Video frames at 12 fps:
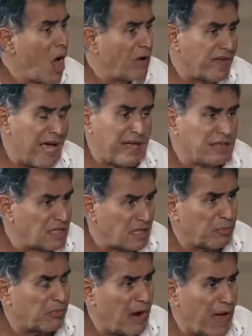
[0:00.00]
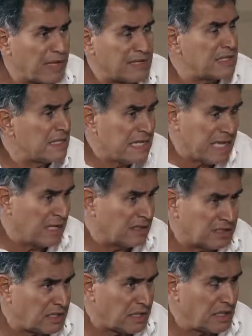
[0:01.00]
of enterprise
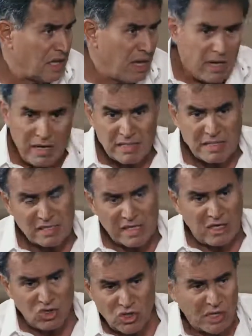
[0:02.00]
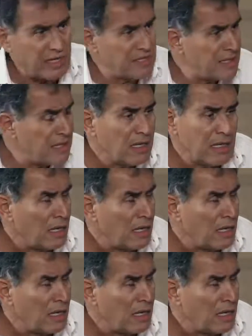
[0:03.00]
DLT is essentially a